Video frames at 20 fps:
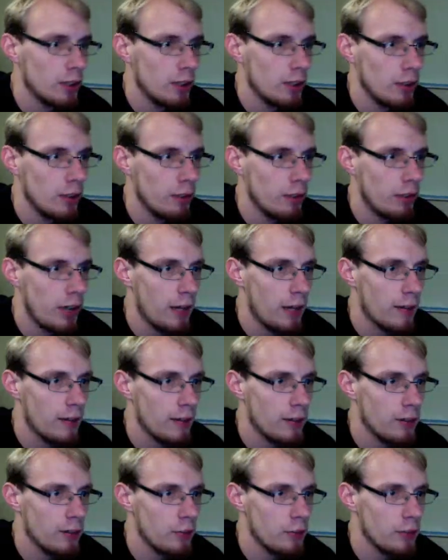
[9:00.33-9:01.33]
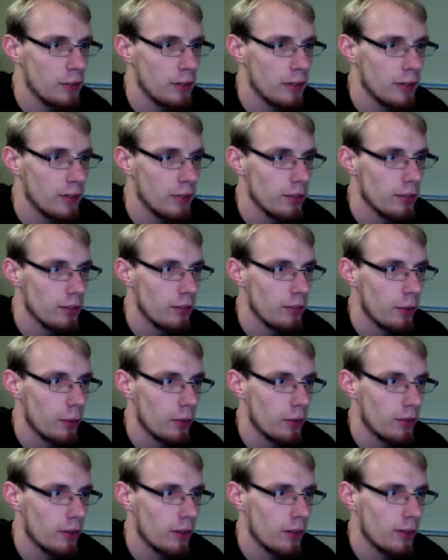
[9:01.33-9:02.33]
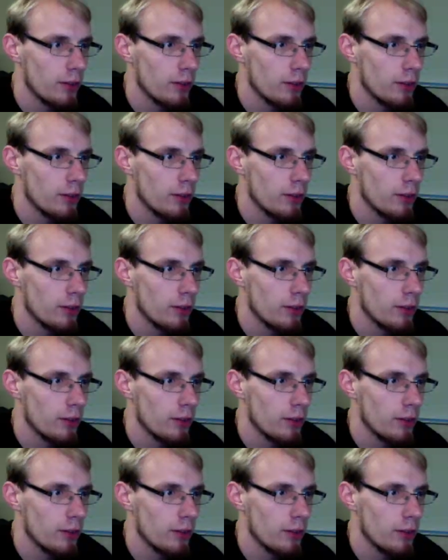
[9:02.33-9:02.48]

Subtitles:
find these UVs, focus on these